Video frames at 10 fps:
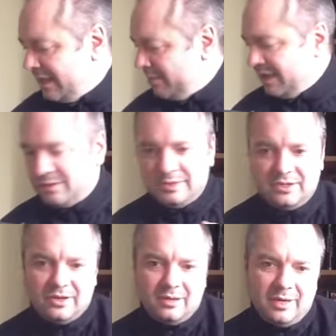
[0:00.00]
But as we're
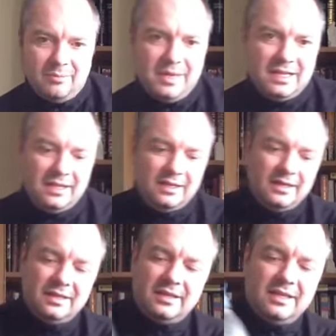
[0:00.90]
talking about metal
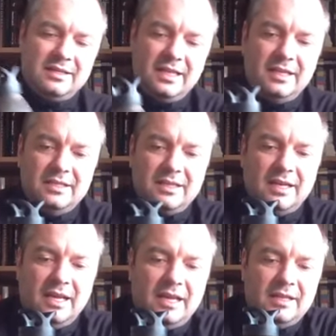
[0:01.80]
canteens,
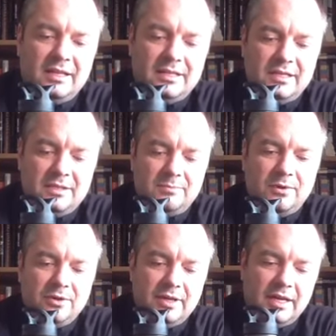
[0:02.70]
this is
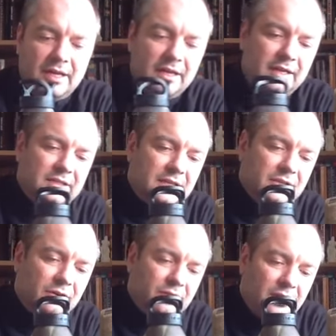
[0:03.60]
one, you see it's
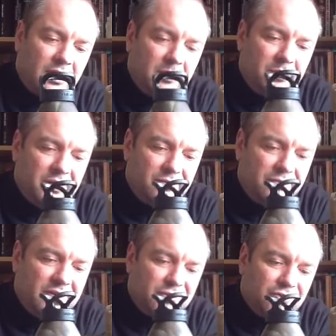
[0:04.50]
got a bit of a
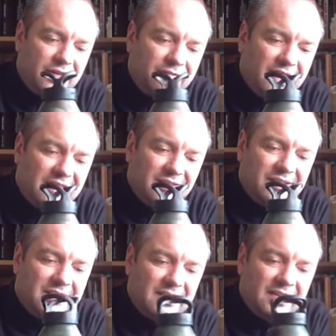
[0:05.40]
Realtree effect on
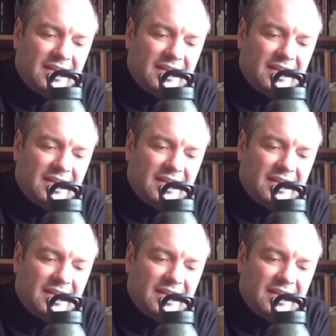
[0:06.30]
it.